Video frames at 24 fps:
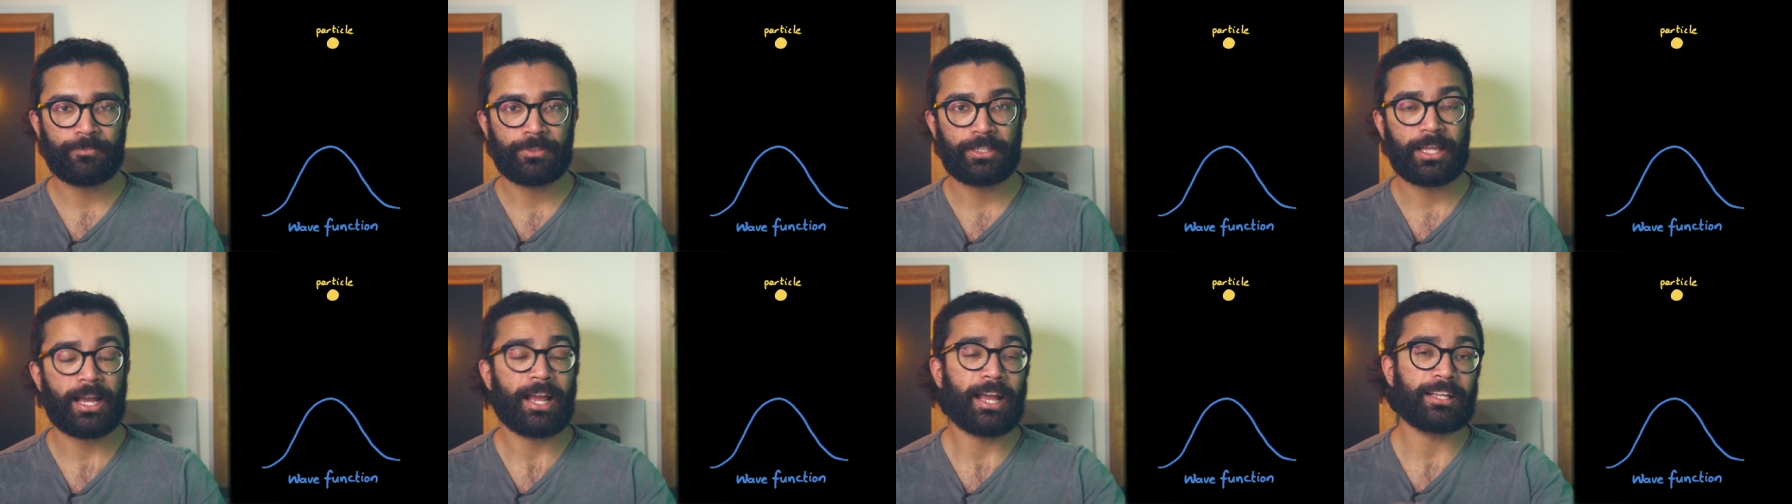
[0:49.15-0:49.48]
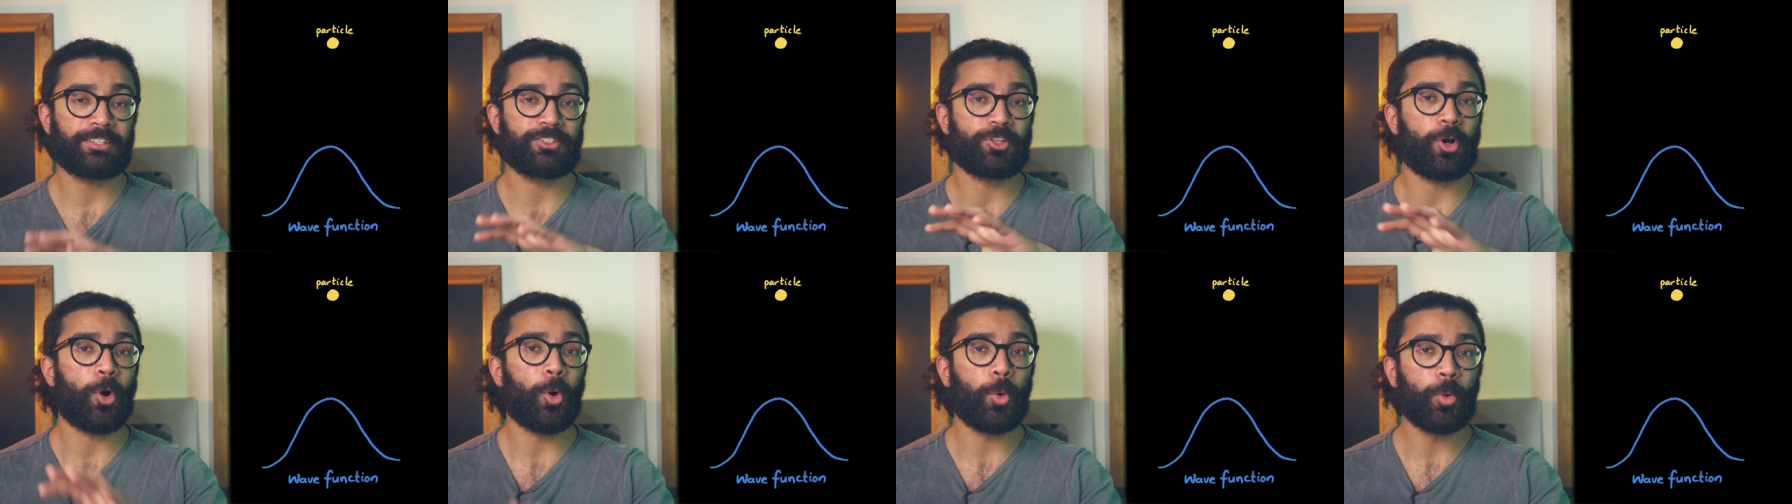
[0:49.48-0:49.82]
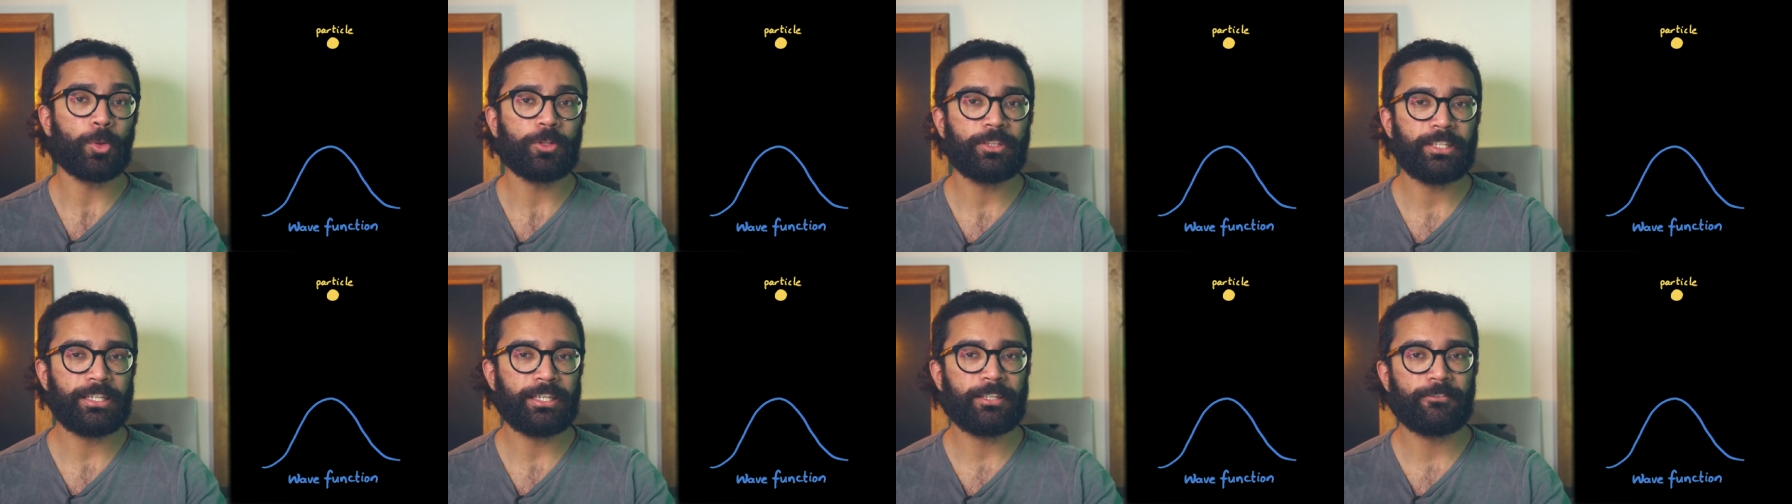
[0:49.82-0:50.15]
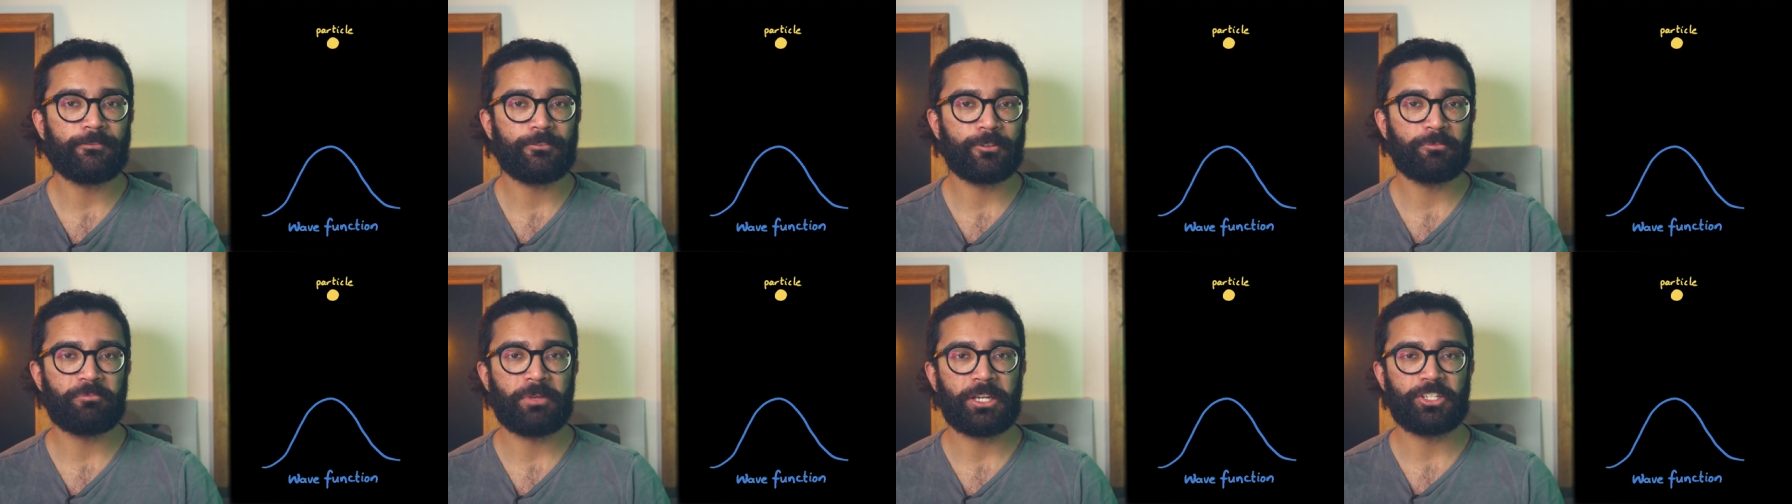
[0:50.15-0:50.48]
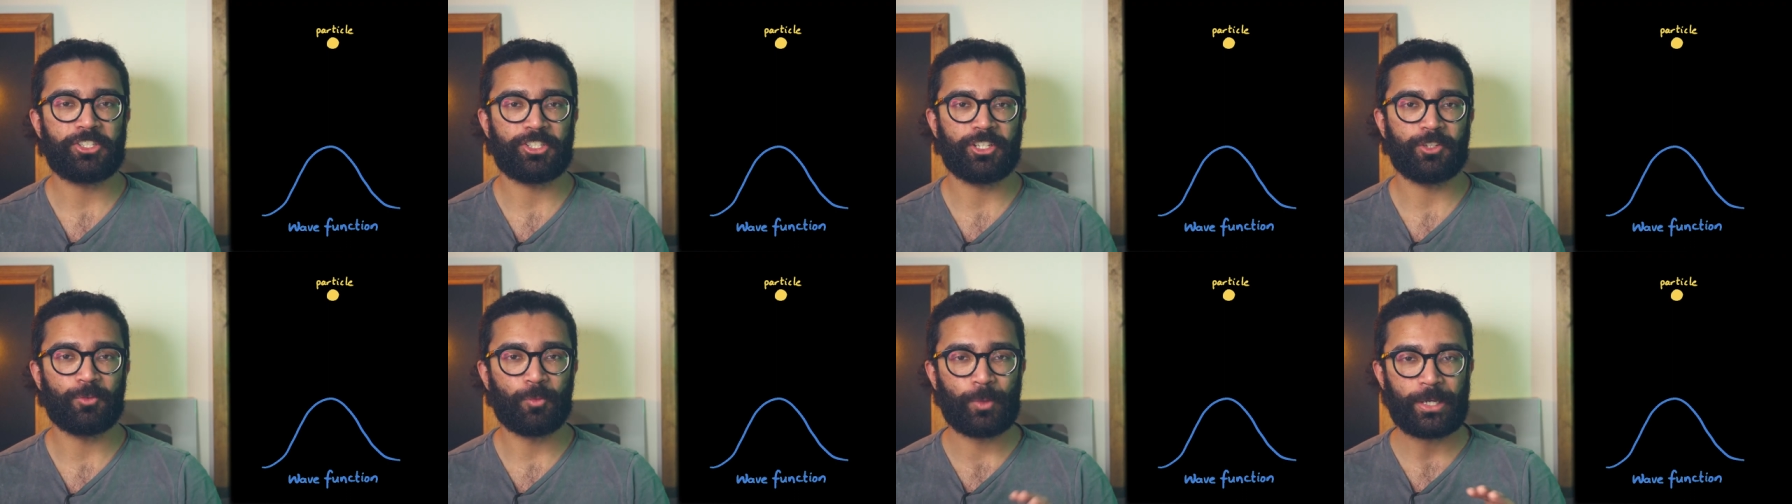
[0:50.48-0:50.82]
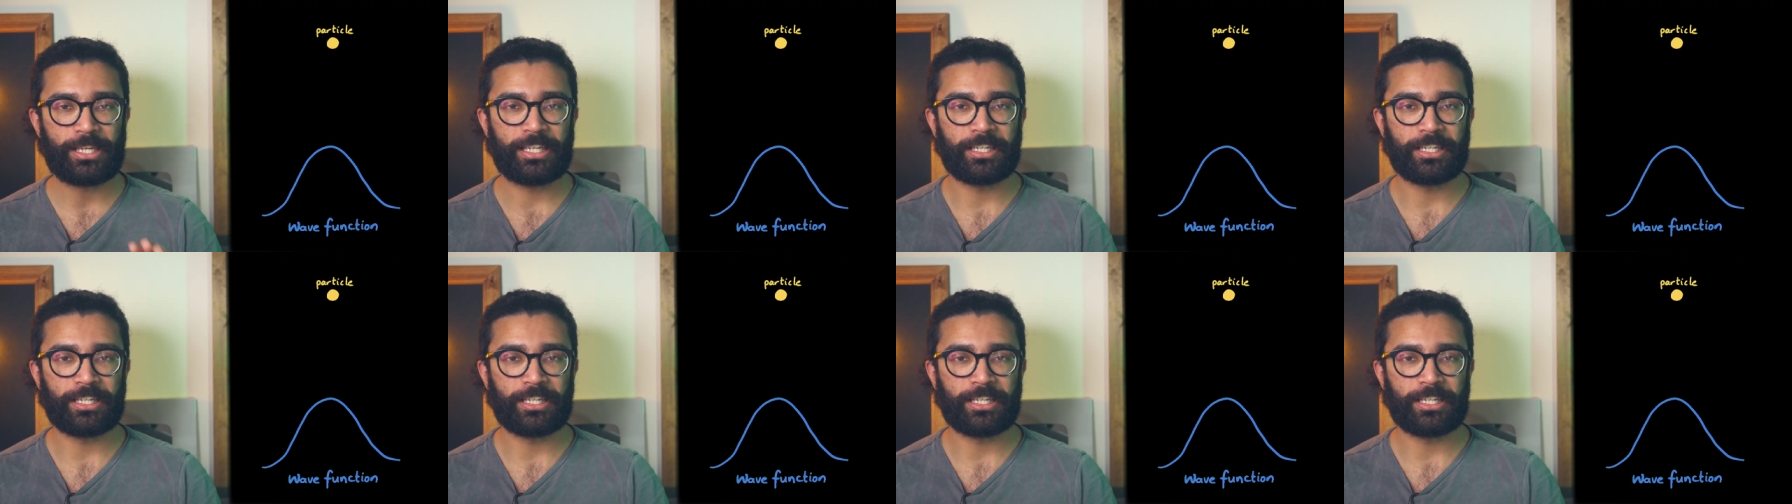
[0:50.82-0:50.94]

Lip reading: that has all the information we